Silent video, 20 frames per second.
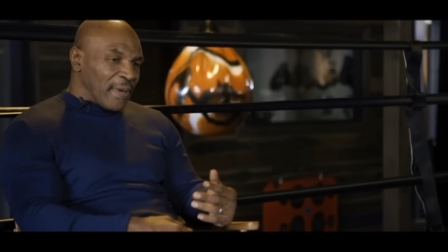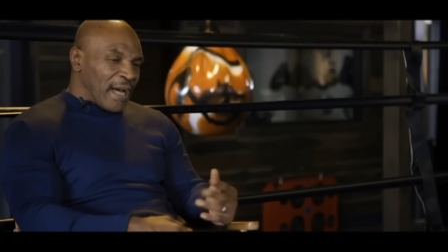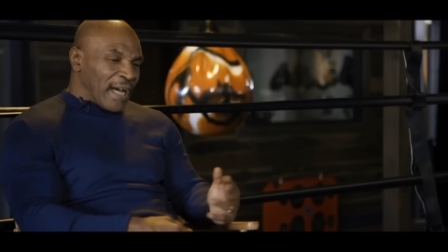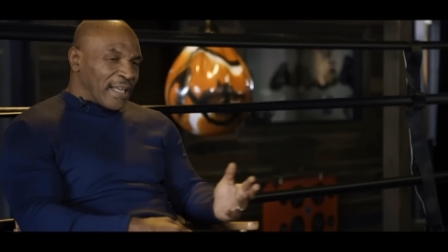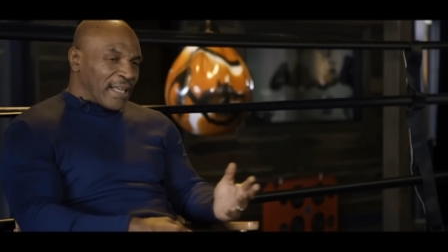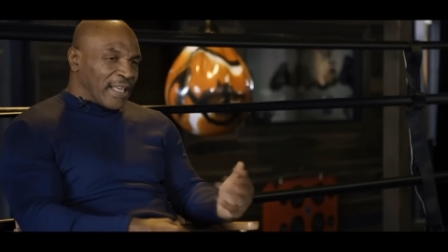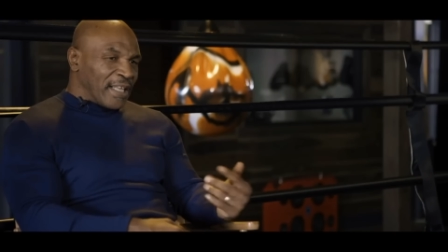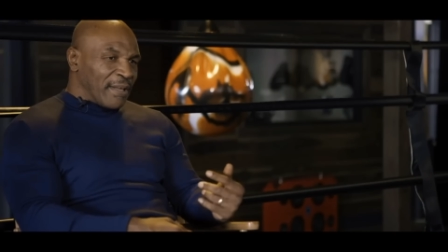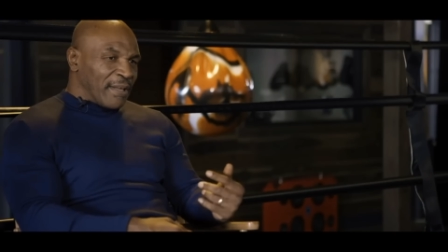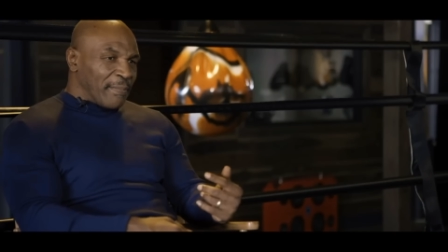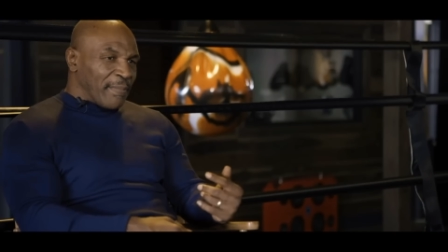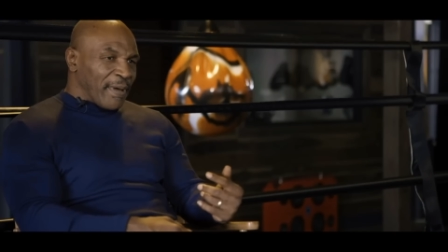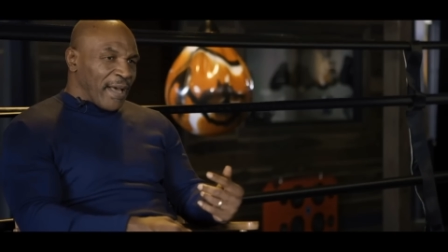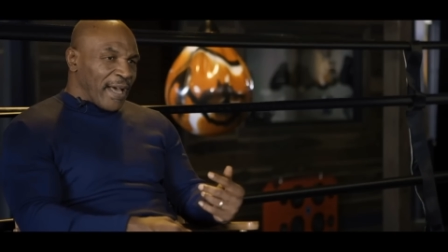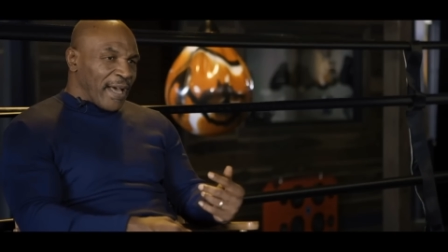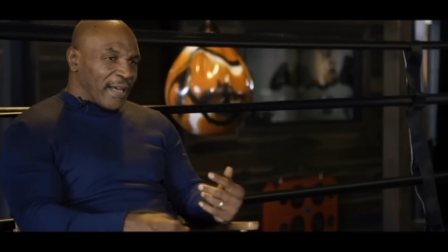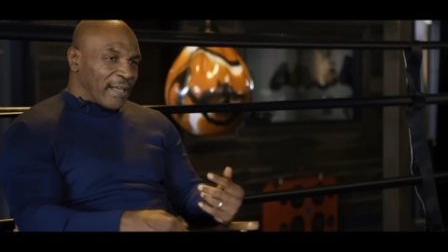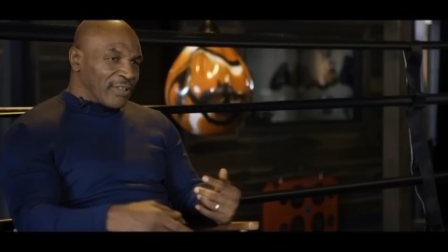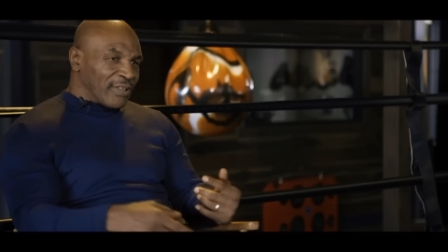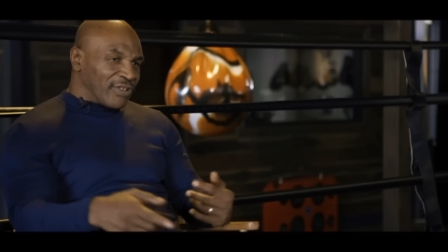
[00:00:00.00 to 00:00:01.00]
I get in the
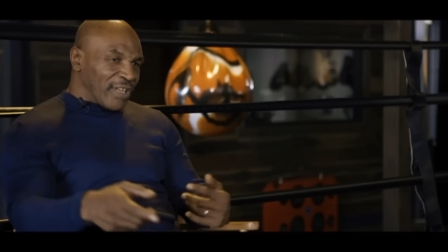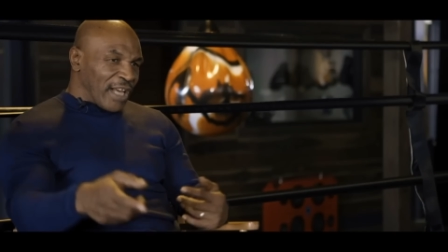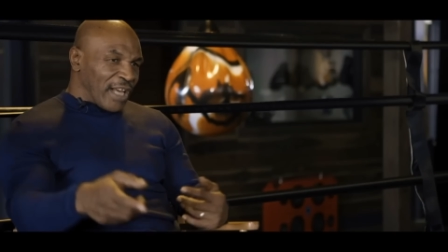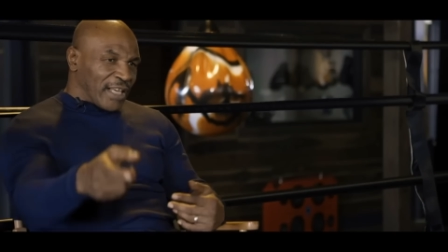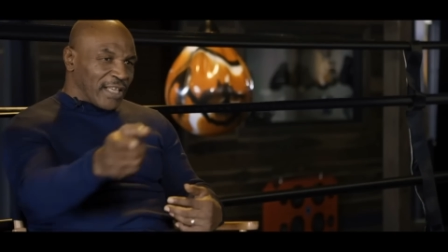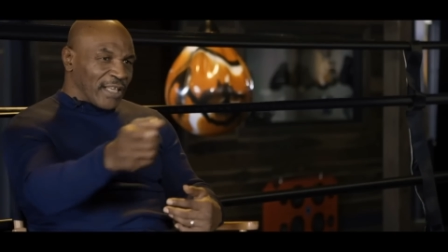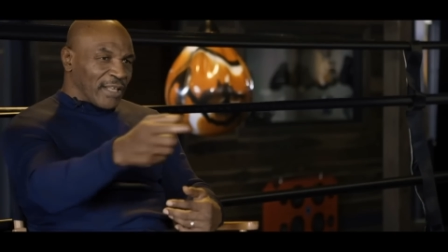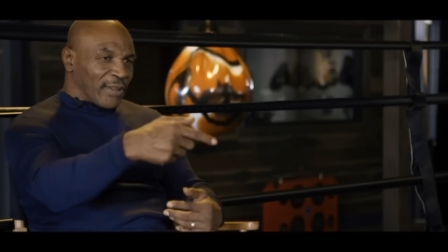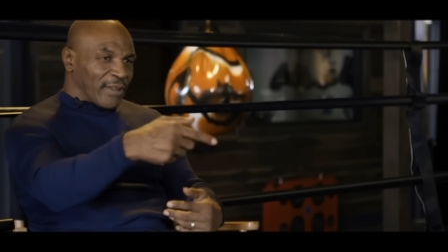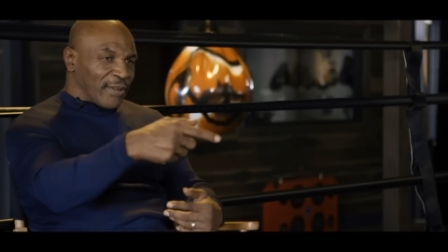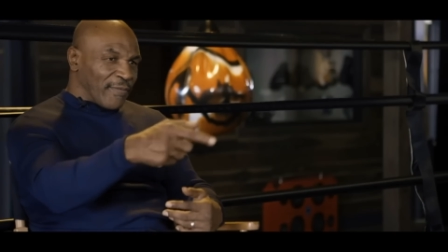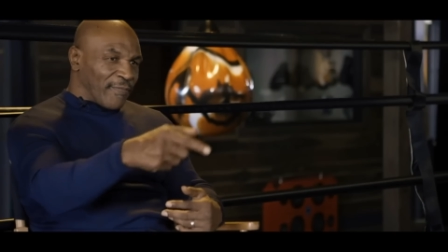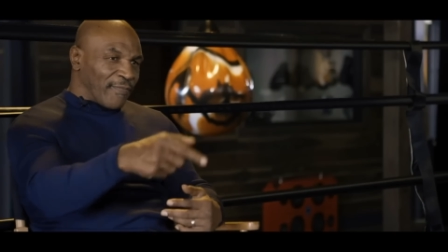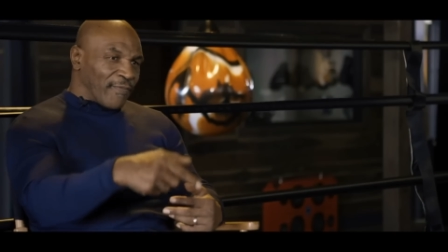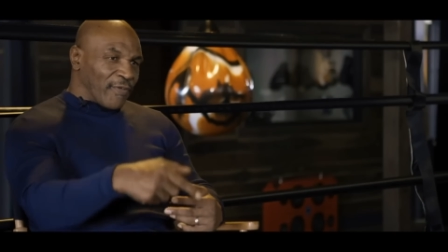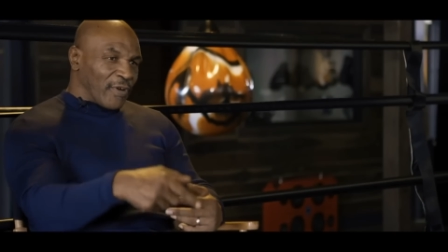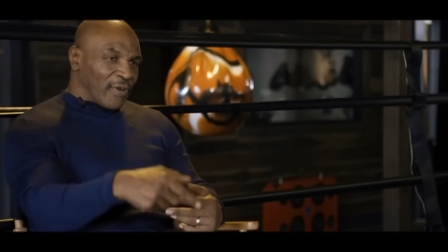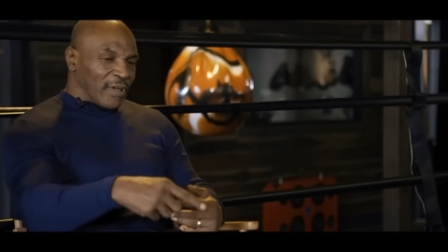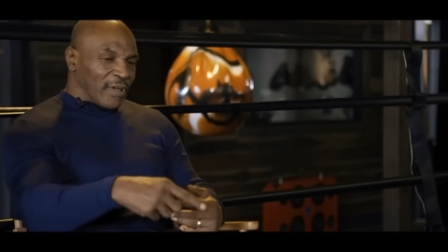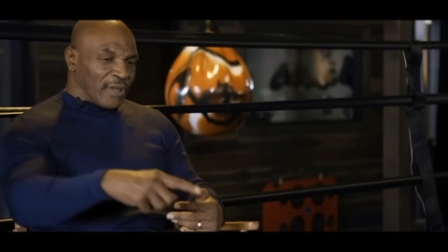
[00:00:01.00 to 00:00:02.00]
back. Jackie gets in the
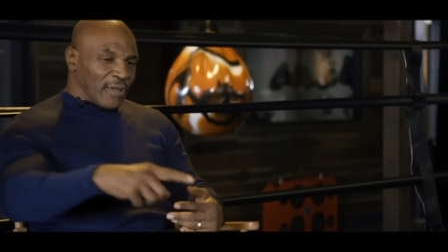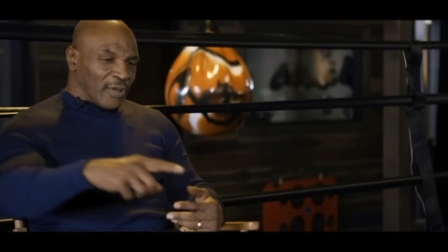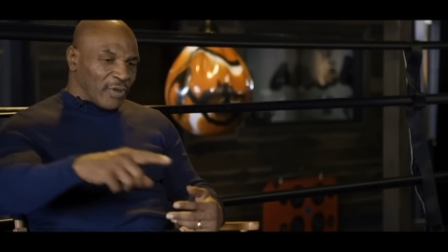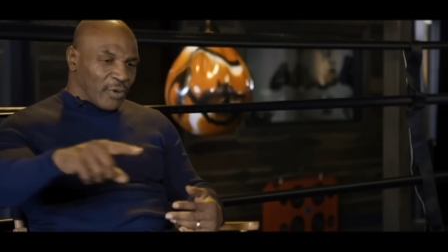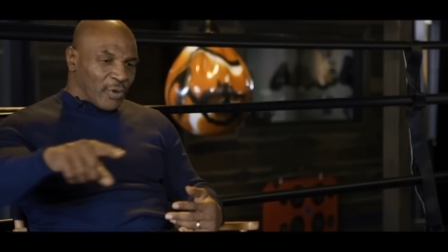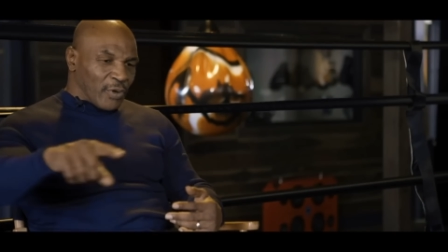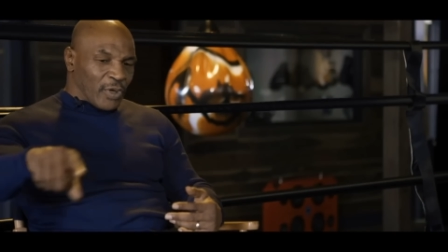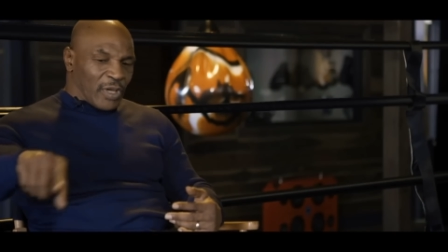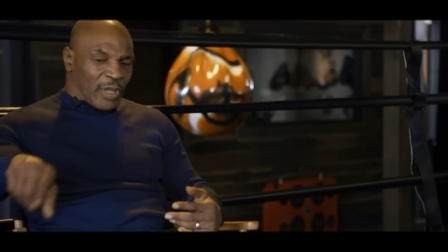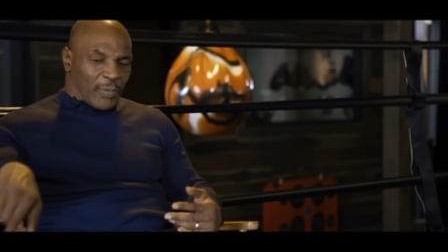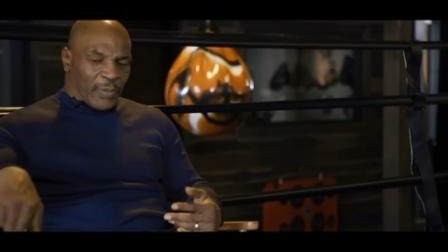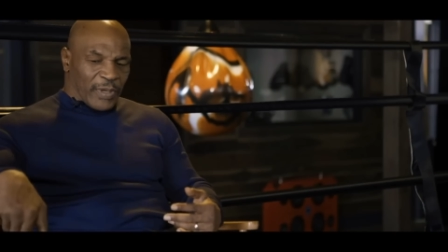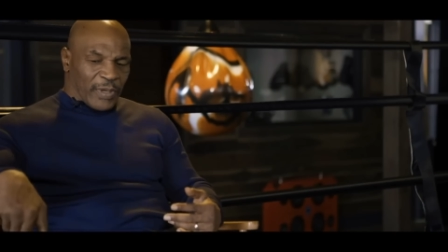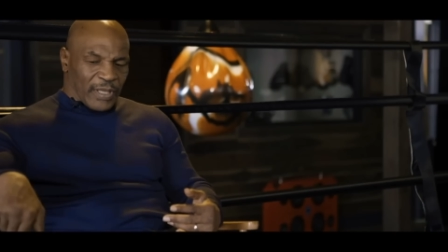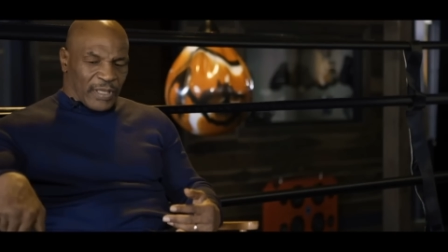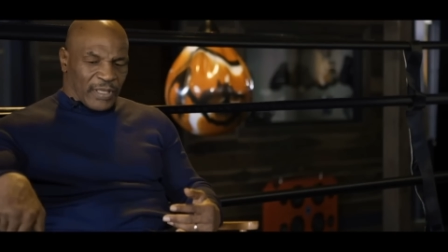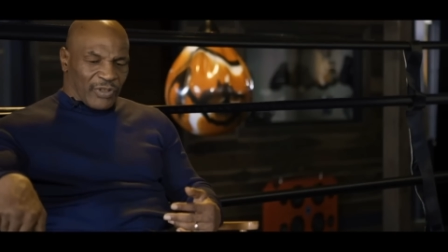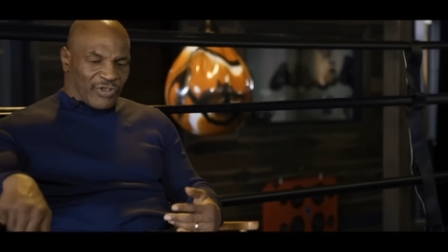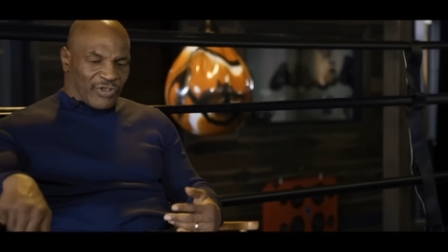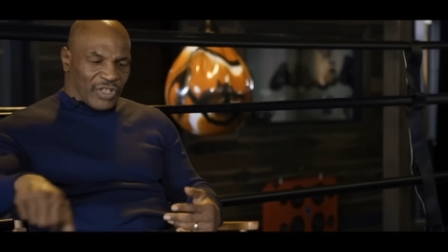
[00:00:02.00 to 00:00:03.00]
front, and the girl I'm
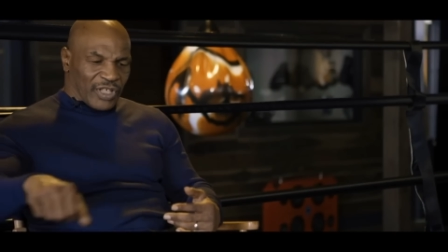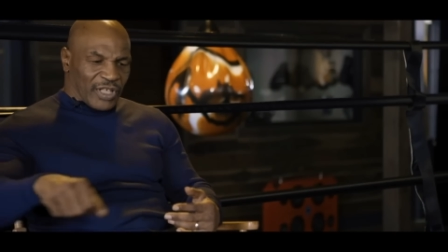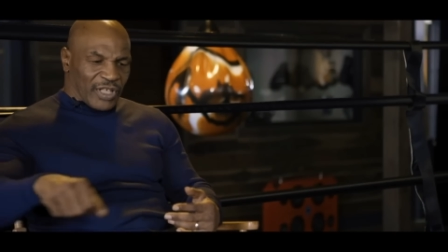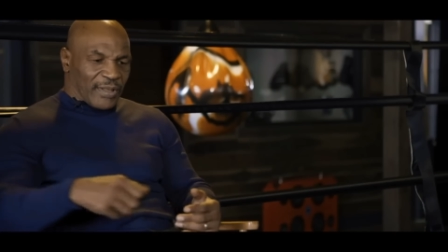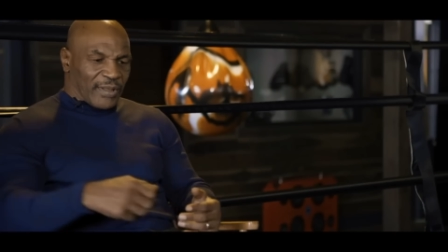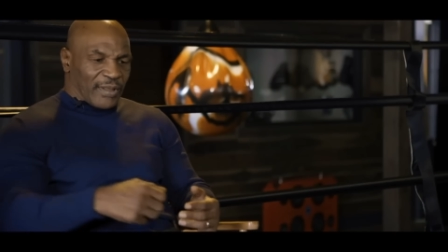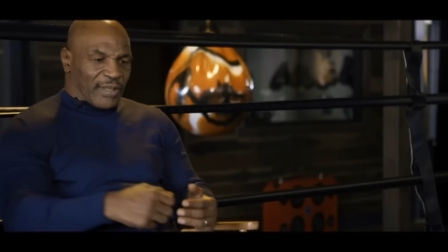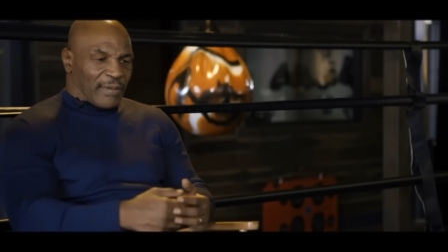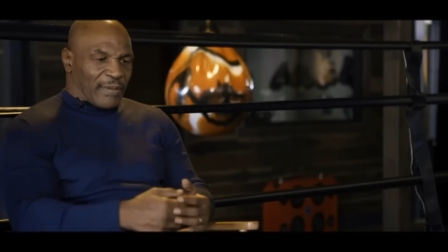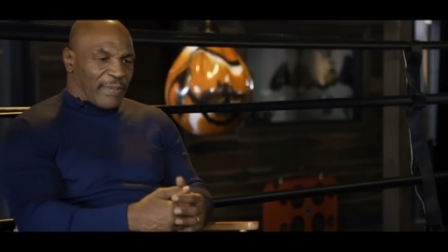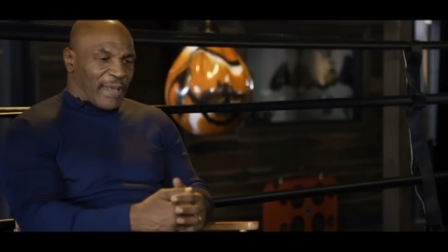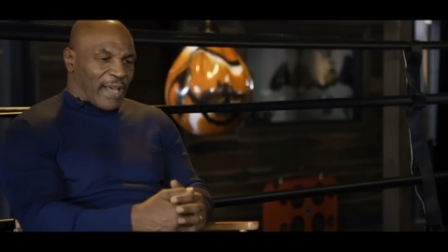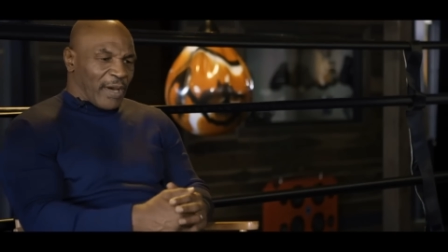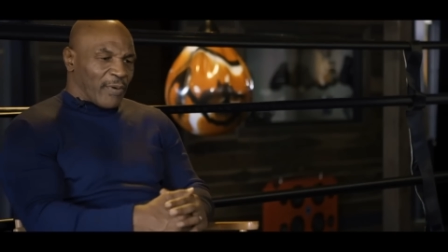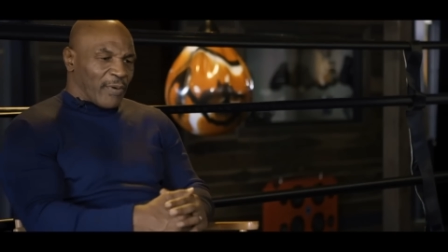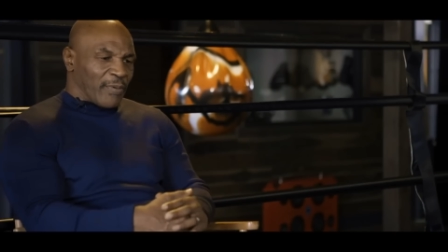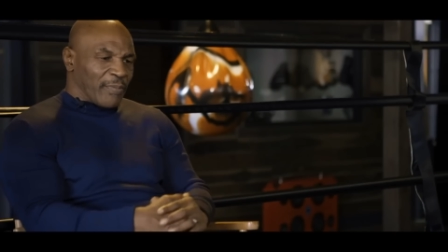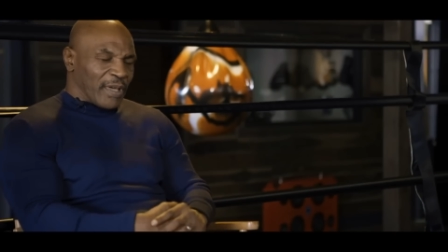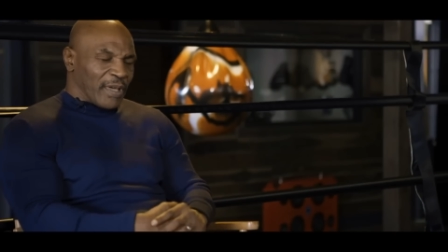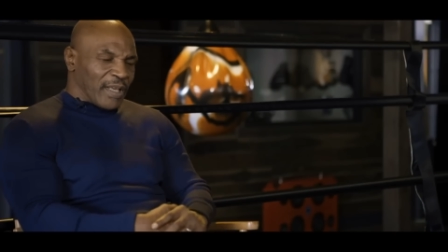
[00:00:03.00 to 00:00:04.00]
with, she gets in the back
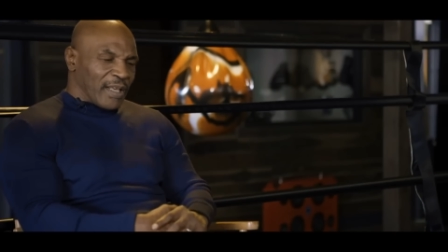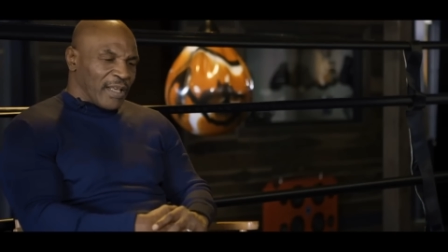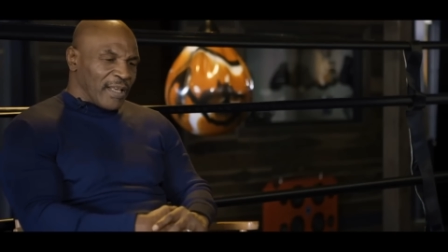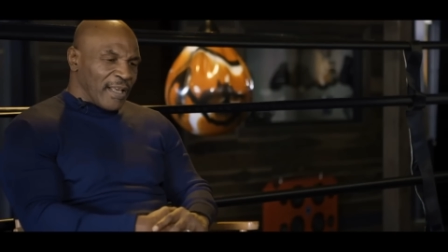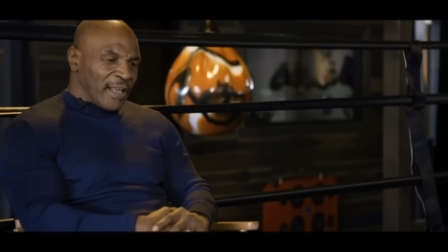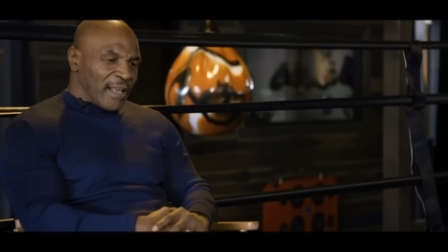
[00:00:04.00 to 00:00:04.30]
with me.